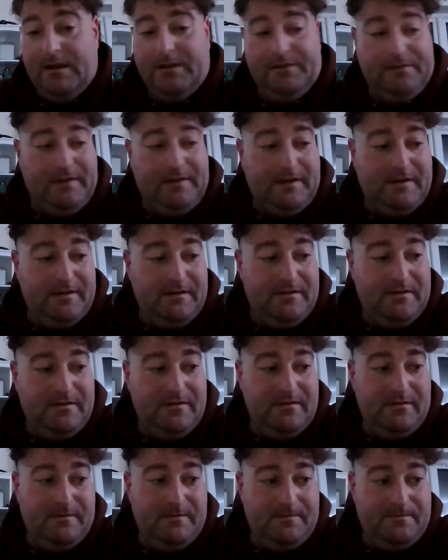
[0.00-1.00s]

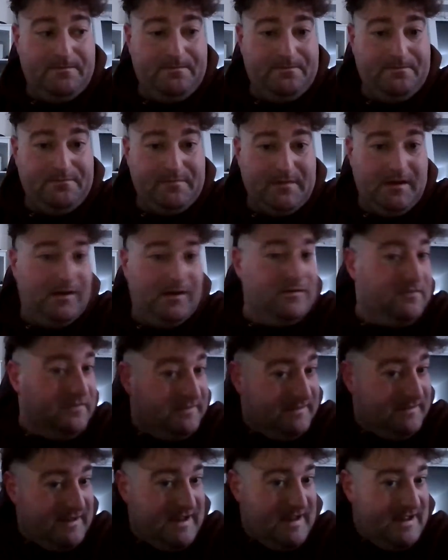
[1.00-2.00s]
So I've
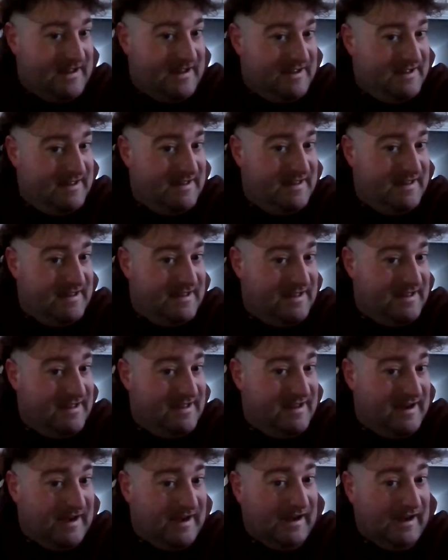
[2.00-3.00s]
got that
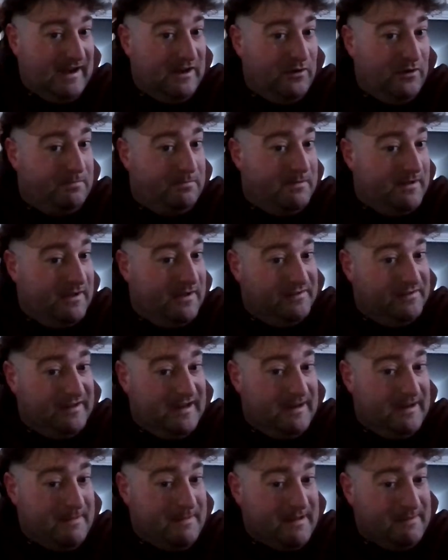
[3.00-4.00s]
little
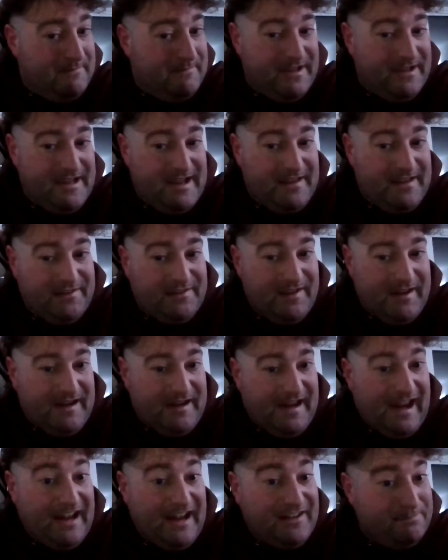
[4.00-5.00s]
person in the back of my ear
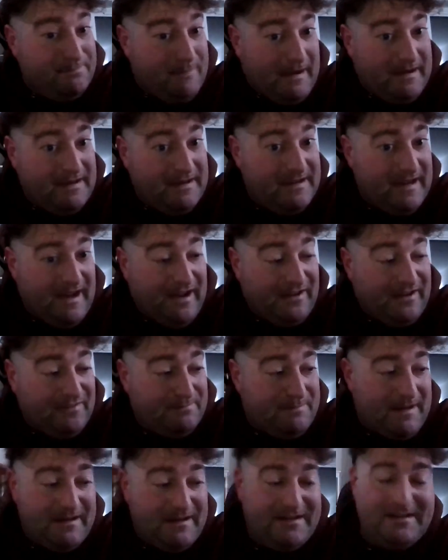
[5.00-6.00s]
saying, expand it,
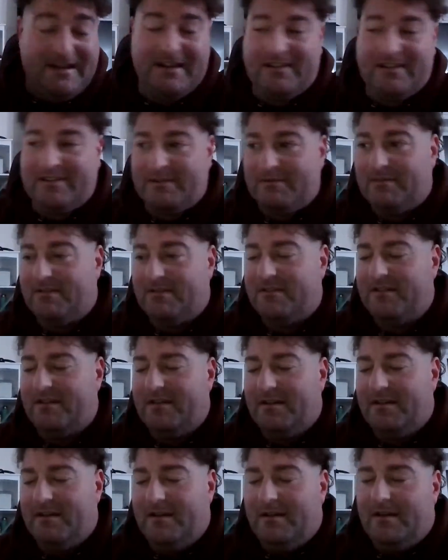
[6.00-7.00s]
expand this. I'm like,
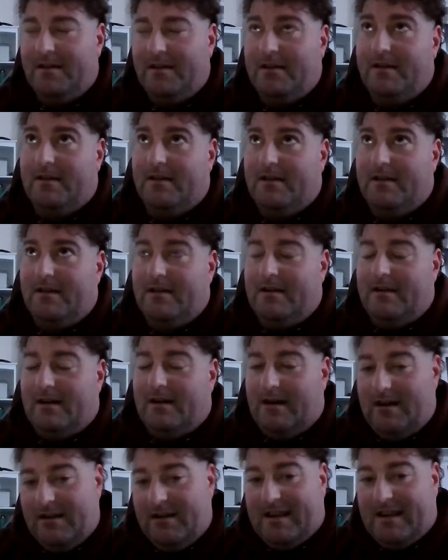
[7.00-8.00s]

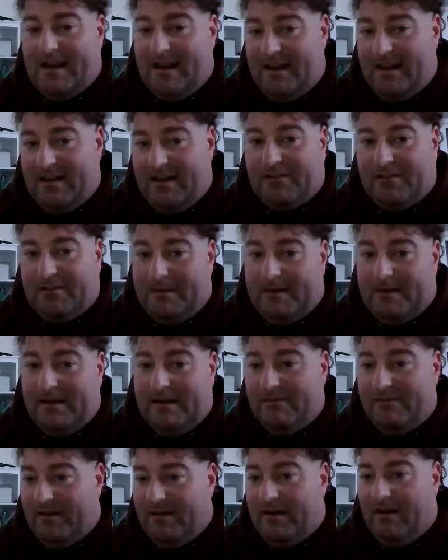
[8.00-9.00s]
okay, I'll expand
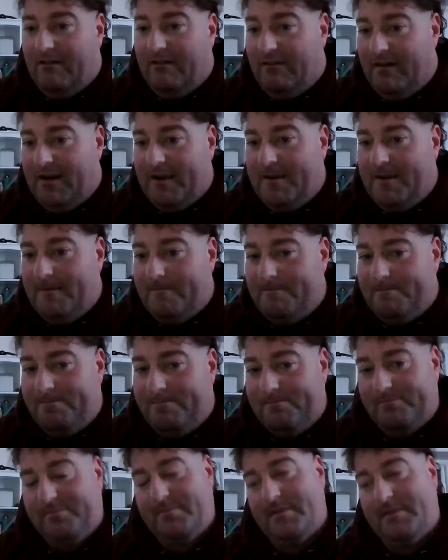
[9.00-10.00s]
the railway.
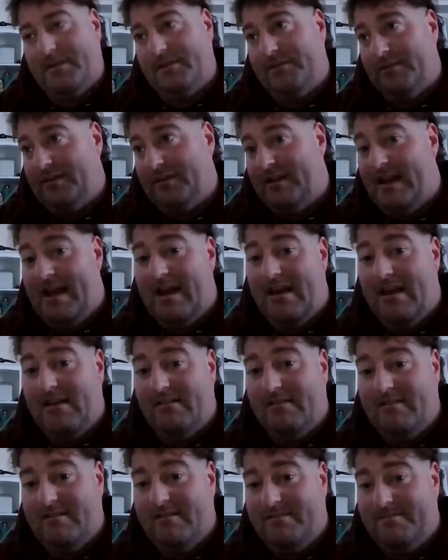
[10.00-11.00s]
So now,